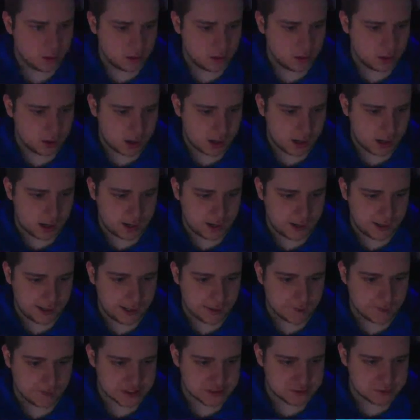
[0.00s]

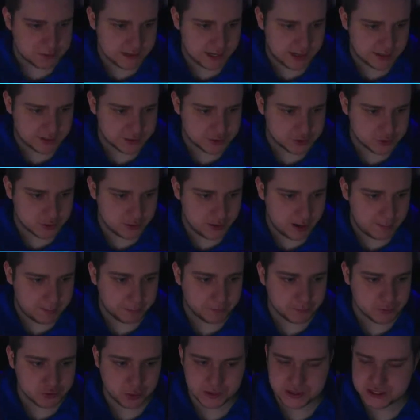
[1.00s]
Anyways, but yeah, let's go and hop
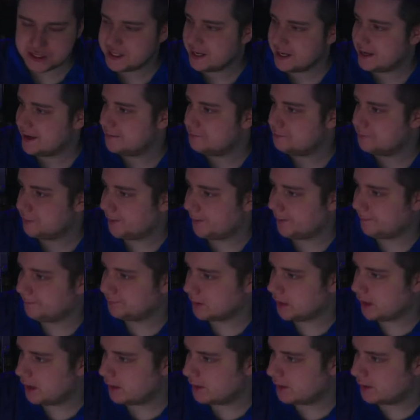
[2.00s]
over towards Tampa.
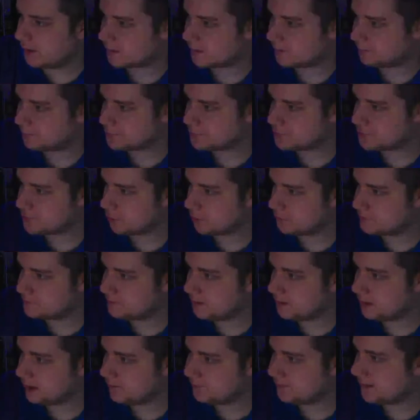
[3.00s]
I got a couple storms
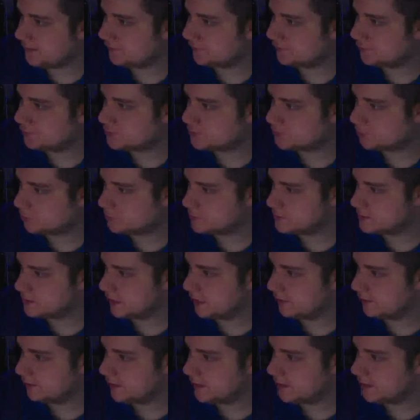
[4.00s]
popping out there towards
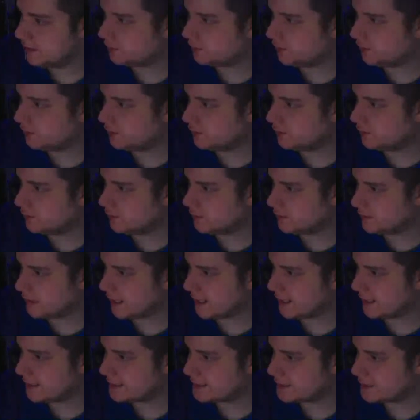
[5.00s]
Lakeland and
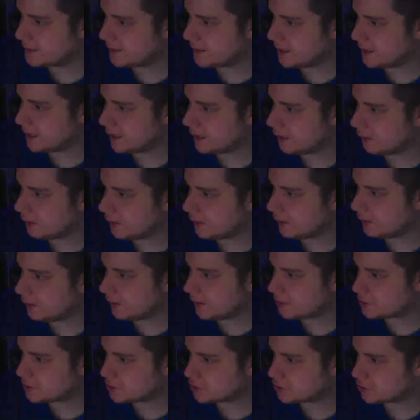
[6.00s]
Dade City area. A
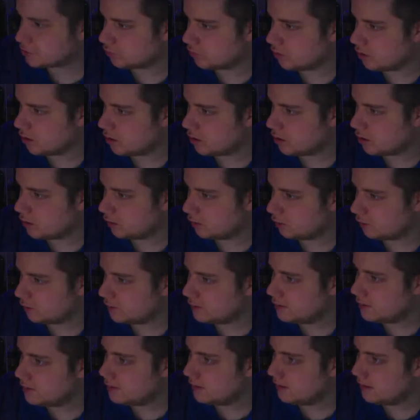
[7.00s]
lot of strong
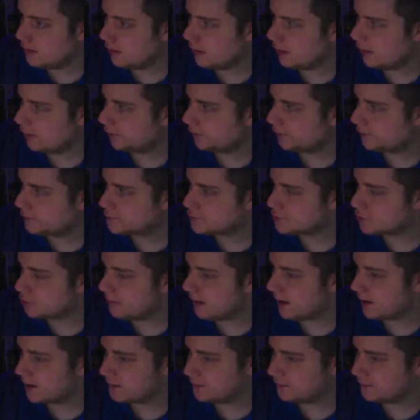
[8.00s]

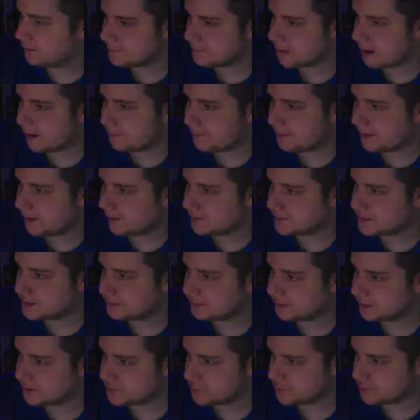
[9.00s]
thunderstorm activity popping out in some
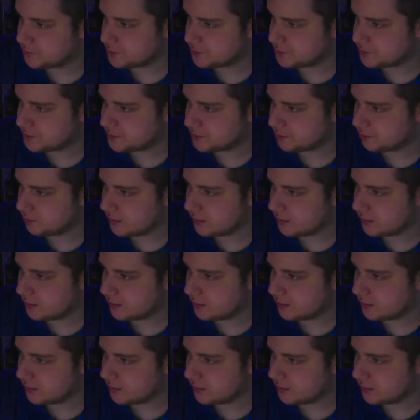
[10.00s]
of these regions here.